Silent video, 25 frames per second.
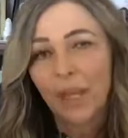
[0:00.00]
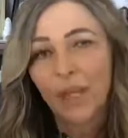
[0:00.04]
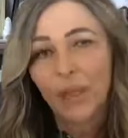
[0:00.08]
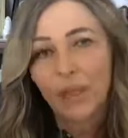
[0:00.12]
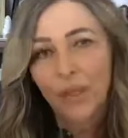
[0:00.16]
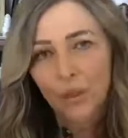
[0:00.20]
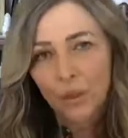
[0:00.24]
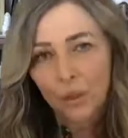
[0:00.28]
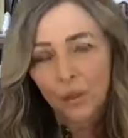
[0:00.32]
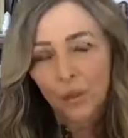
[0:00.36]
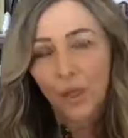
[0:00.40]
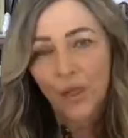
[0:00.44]

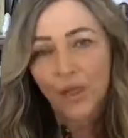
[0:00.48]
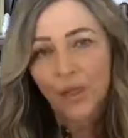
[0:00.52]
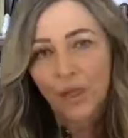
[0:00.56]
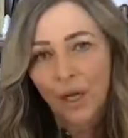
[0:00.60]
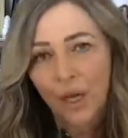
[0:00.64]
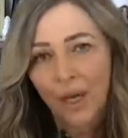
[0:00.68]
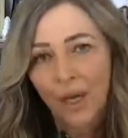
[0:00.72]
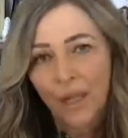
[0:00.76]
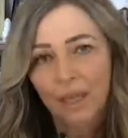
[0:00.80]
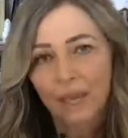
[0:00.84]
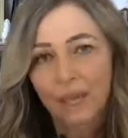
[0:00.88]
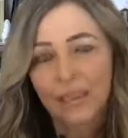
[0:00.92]
your
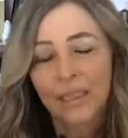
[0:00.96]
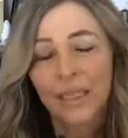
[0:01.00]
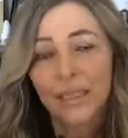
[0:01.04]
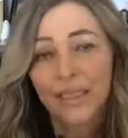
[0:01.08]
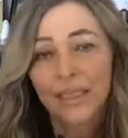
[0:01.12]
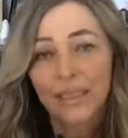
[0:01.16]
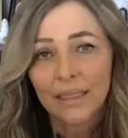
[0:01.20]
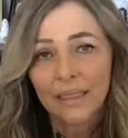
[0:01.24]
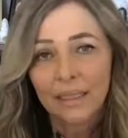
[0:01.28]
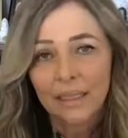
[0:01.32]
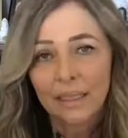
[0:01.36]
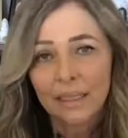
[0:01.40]
child
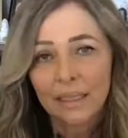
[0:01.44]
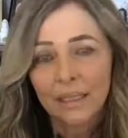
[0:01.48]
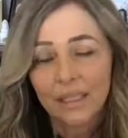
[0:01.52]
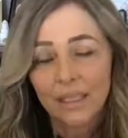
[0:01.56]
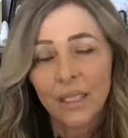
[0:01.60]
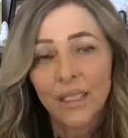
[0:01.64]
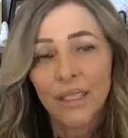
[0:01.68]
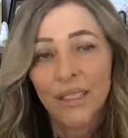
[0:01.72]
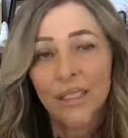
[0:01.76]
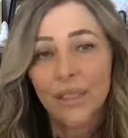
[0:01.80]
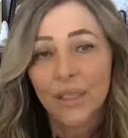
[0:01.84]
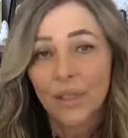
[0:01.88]
needs
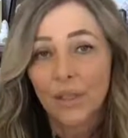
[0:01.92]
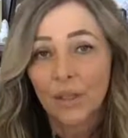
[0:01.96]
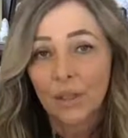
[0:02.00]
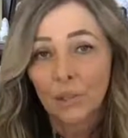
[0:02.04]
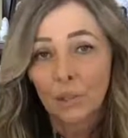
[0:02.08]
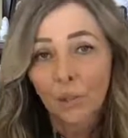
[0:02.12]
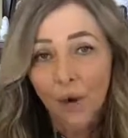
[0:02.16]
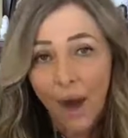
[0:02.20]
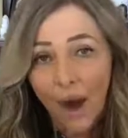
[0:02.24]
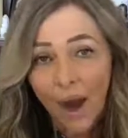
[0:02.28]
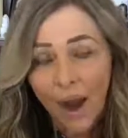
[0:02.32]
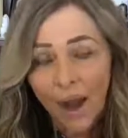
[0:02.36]
to
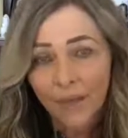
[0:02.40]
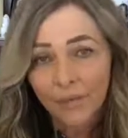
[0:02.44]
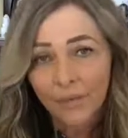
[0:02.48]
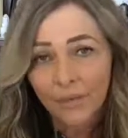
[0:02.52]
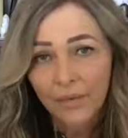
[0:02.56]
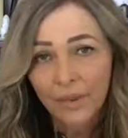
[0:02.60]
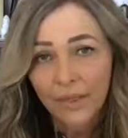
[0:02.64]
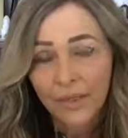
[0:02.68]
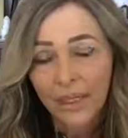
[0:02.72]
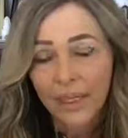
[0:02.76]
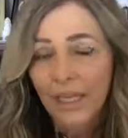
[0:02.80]
thrive.